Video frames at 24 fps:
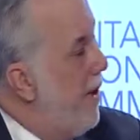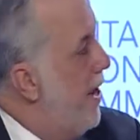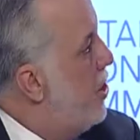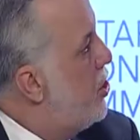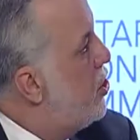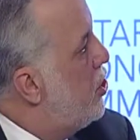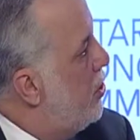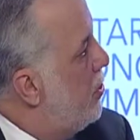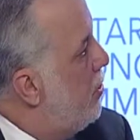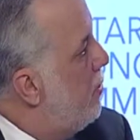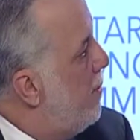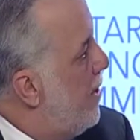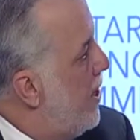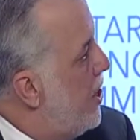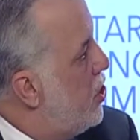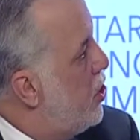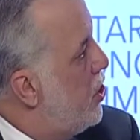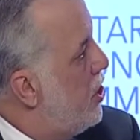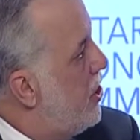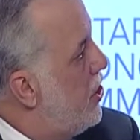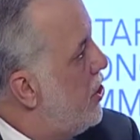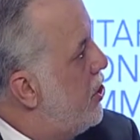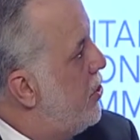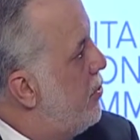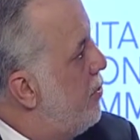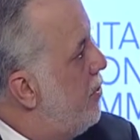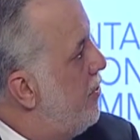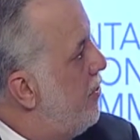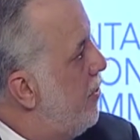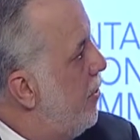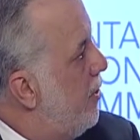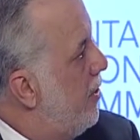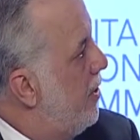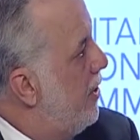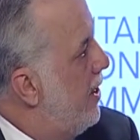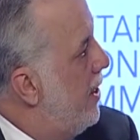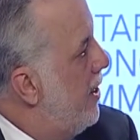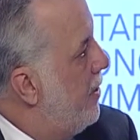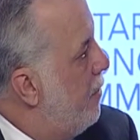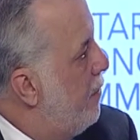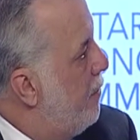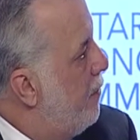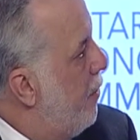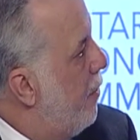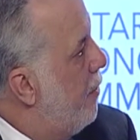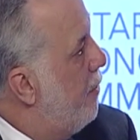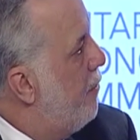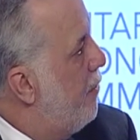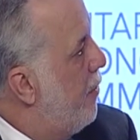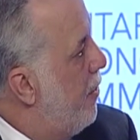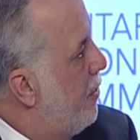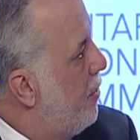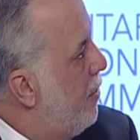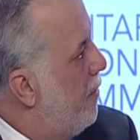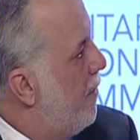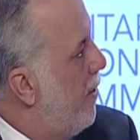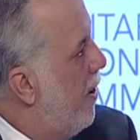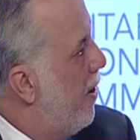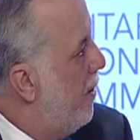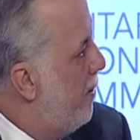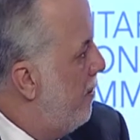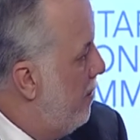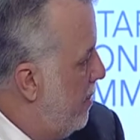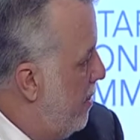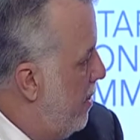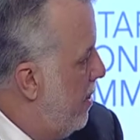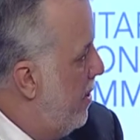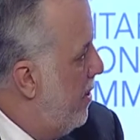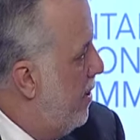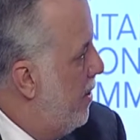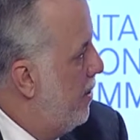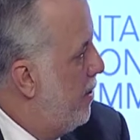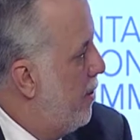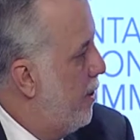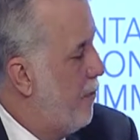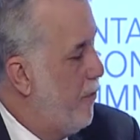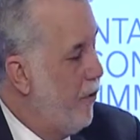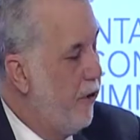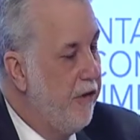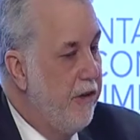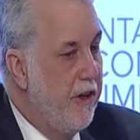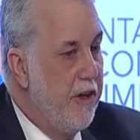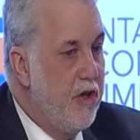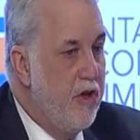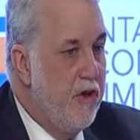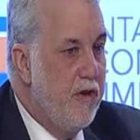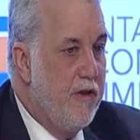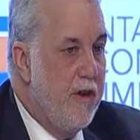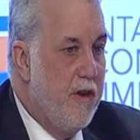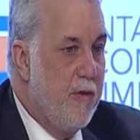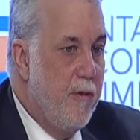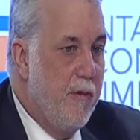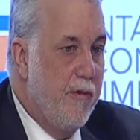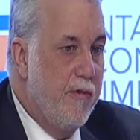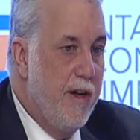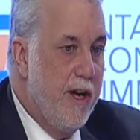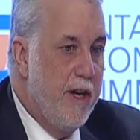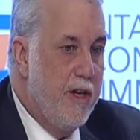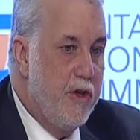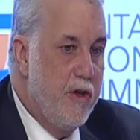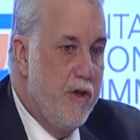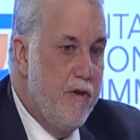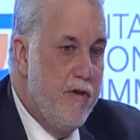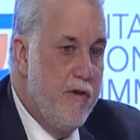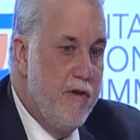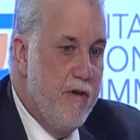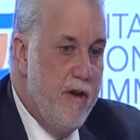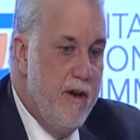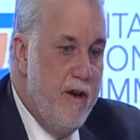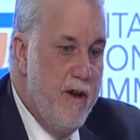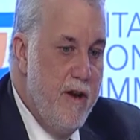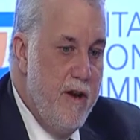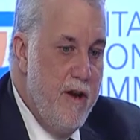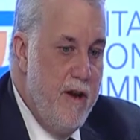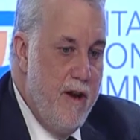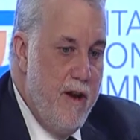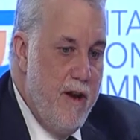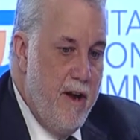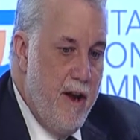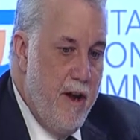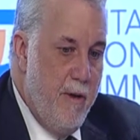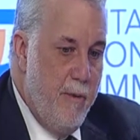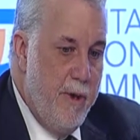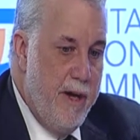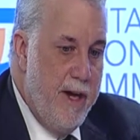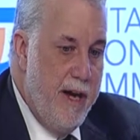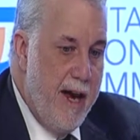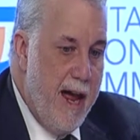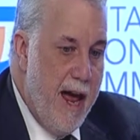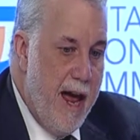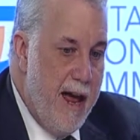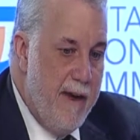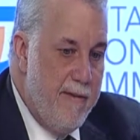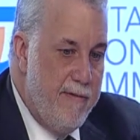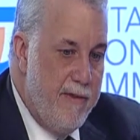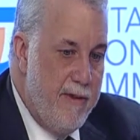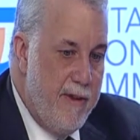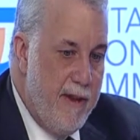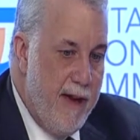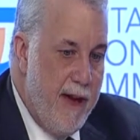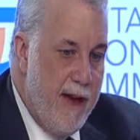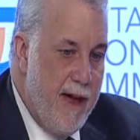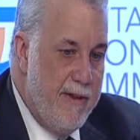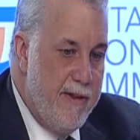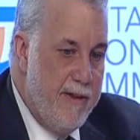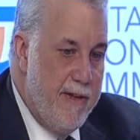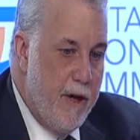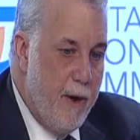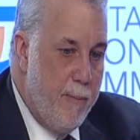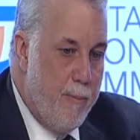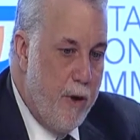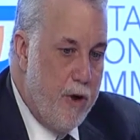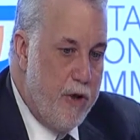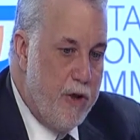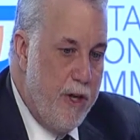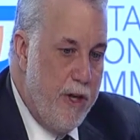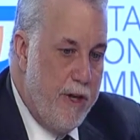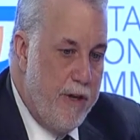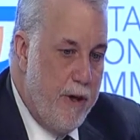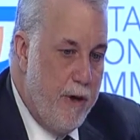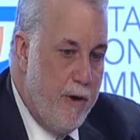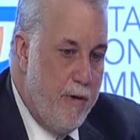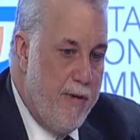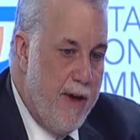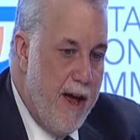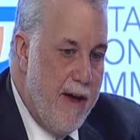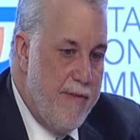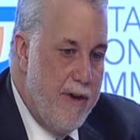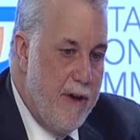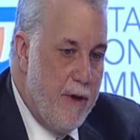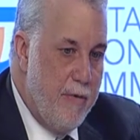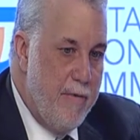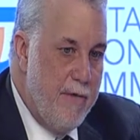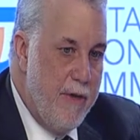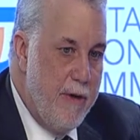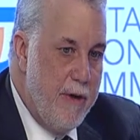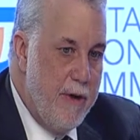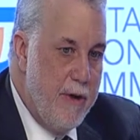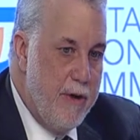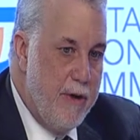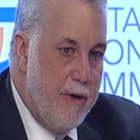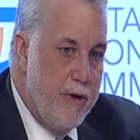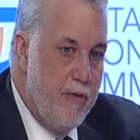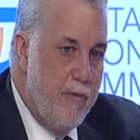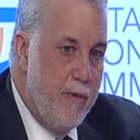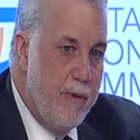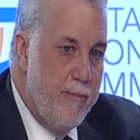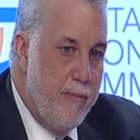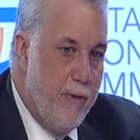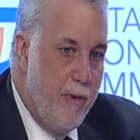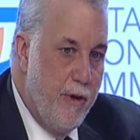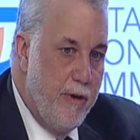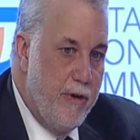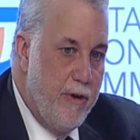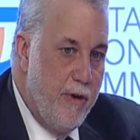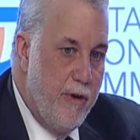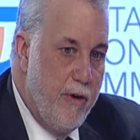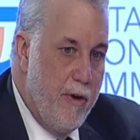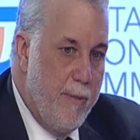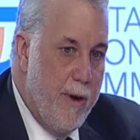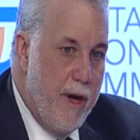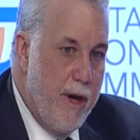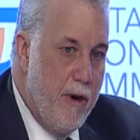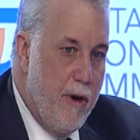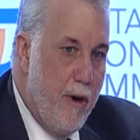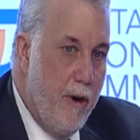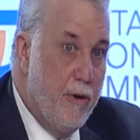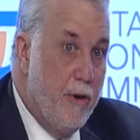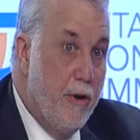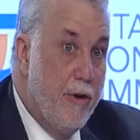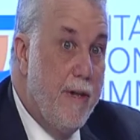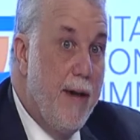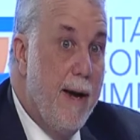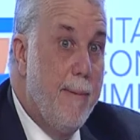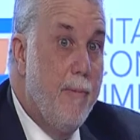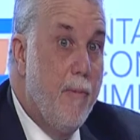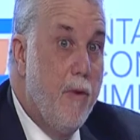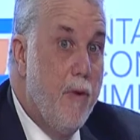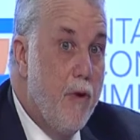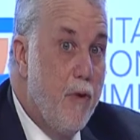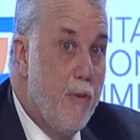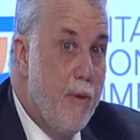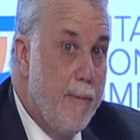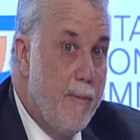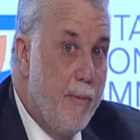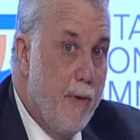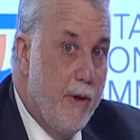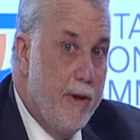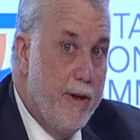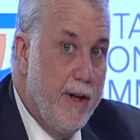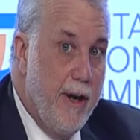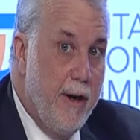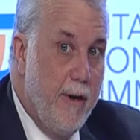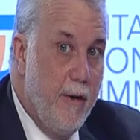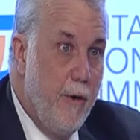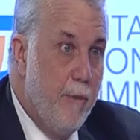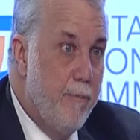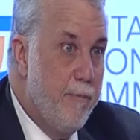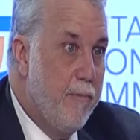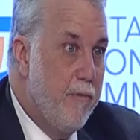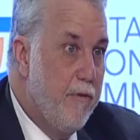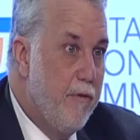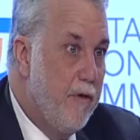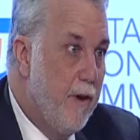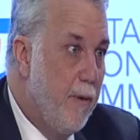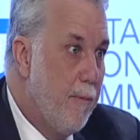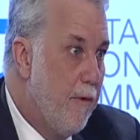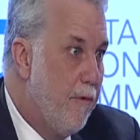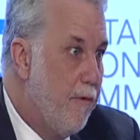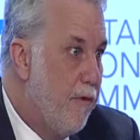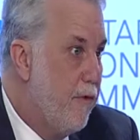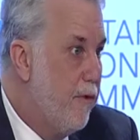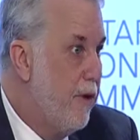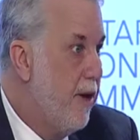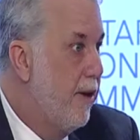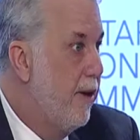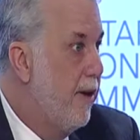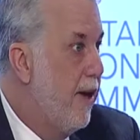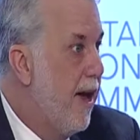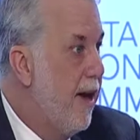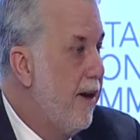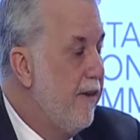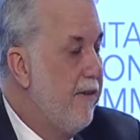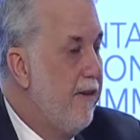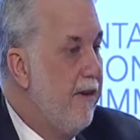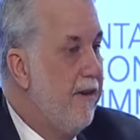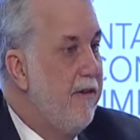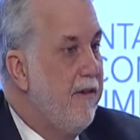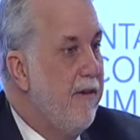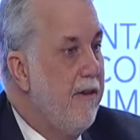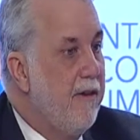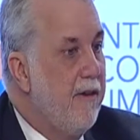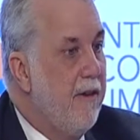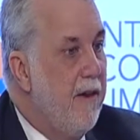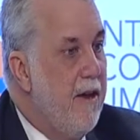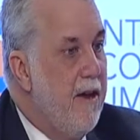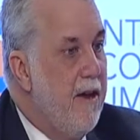pension, the pension issue is certainly at the forefront of our uh, conversations and reflections. Uh, we have had the opportunity of having a very good report in Quebec called the D'Amours report. I hope some of you can access it